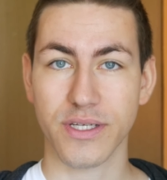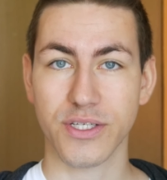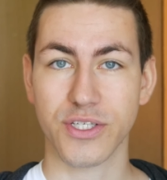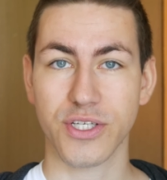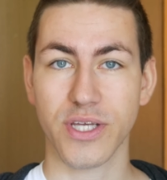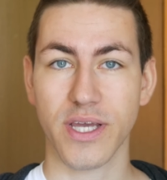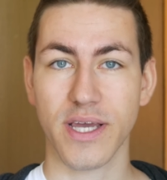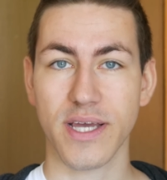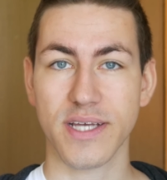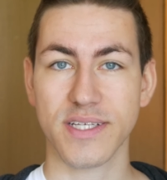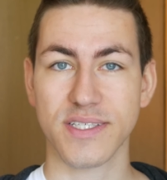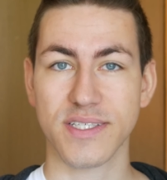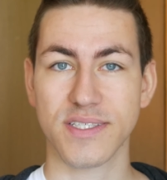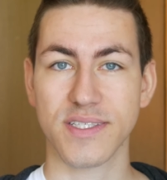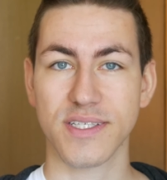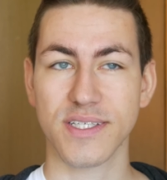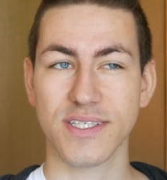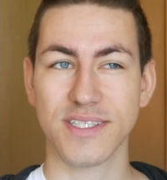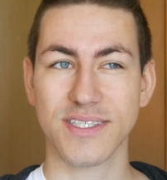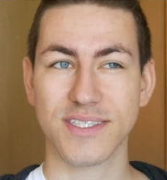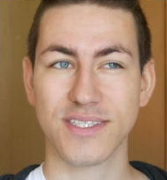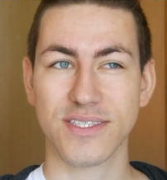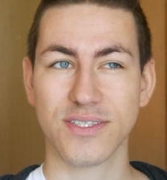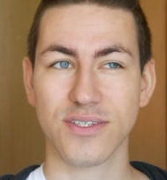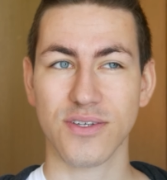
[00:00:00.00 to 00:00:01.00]
she has
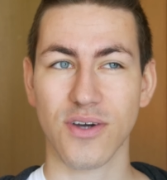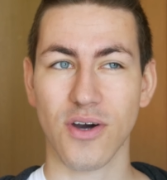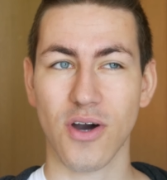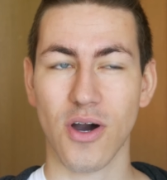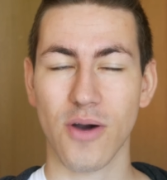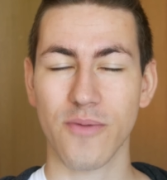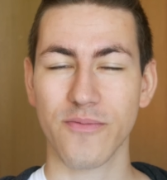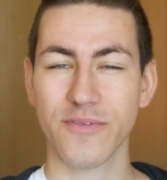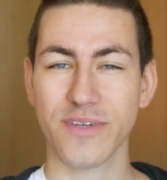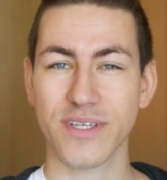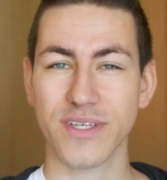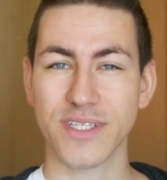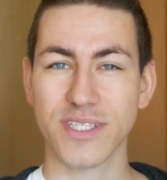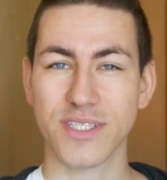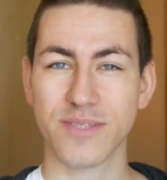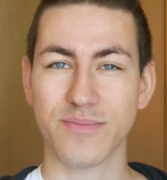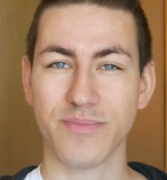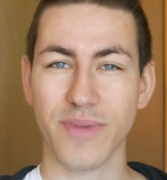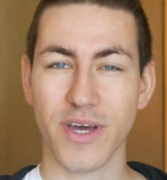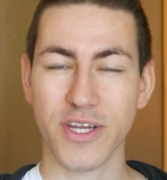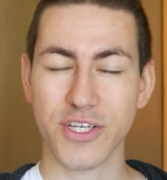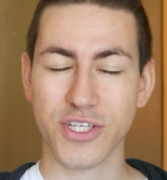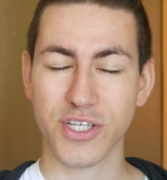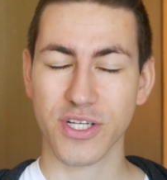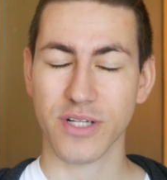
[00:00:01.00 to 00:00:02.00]
these obvious
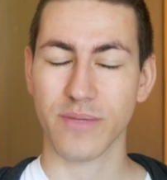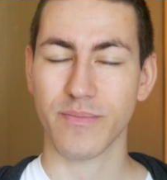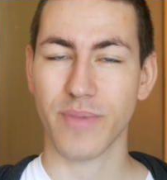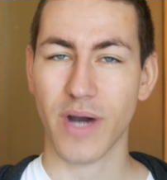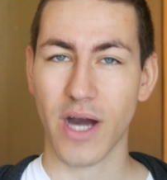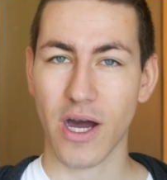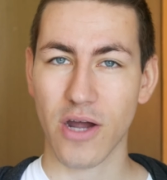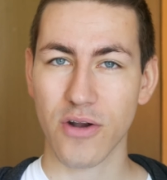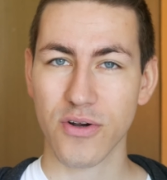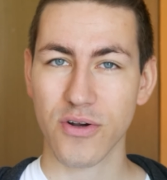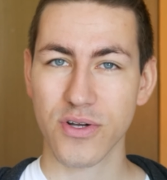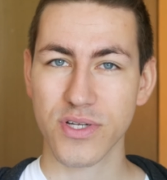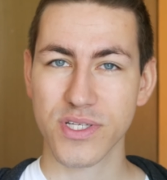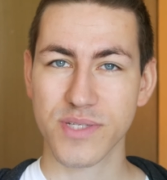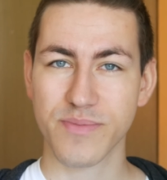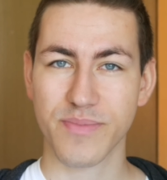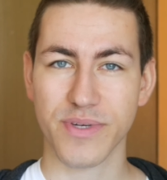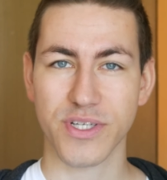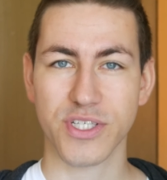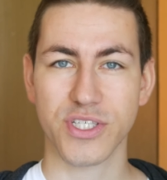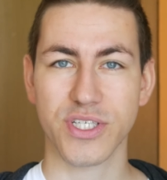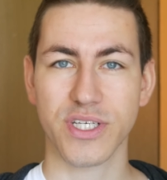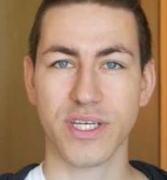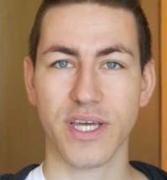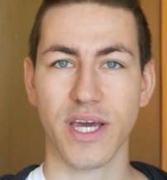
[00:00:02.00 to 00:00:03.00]
magical powers,
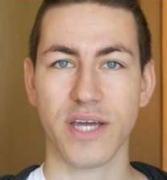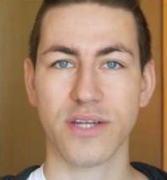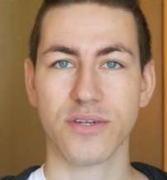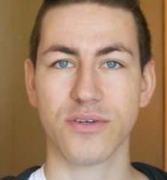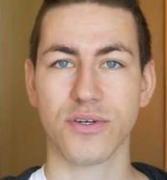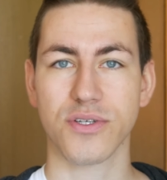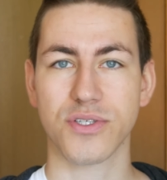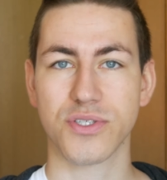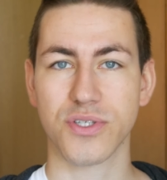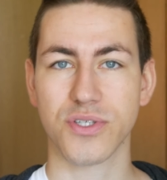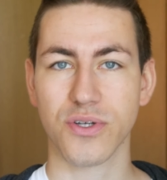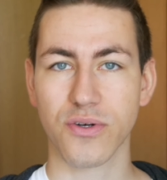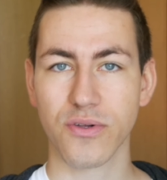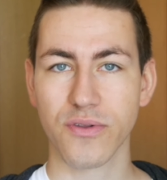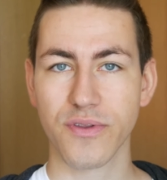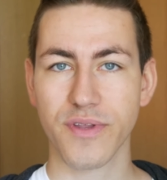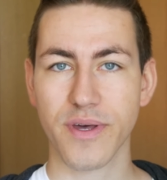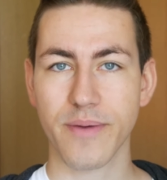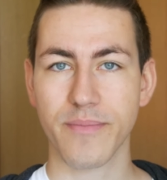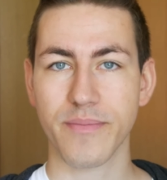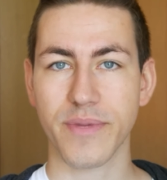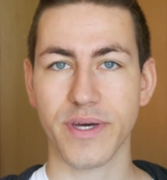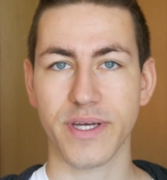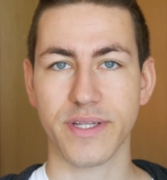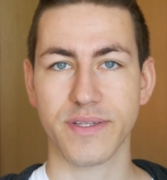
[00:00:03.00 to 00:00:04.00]
but she can't control
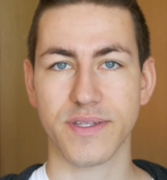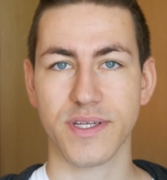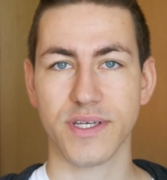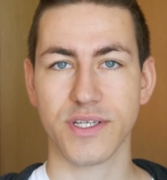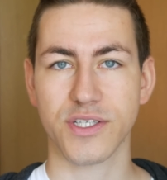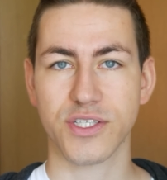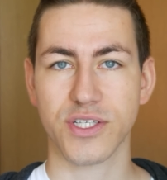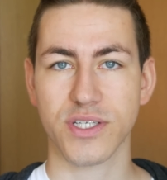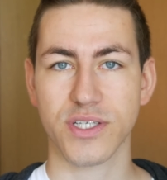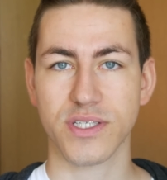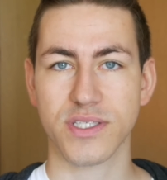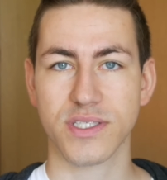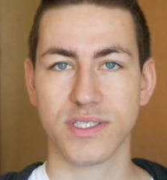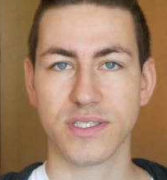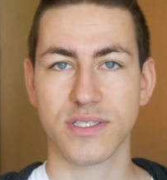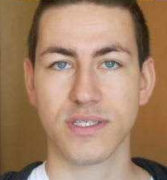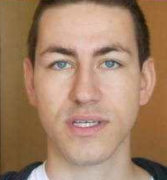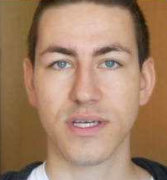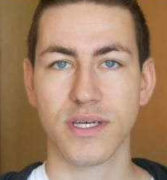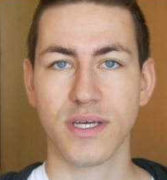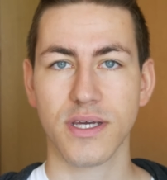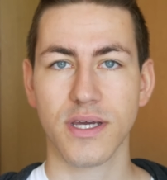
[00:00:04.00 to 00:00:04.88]
them and they just